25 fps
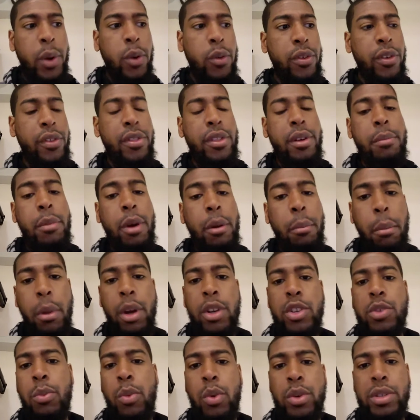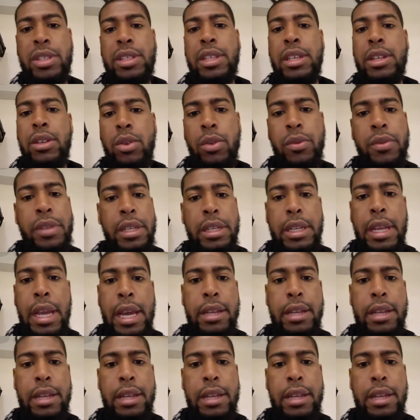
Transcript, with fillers: both of them are much more skilled than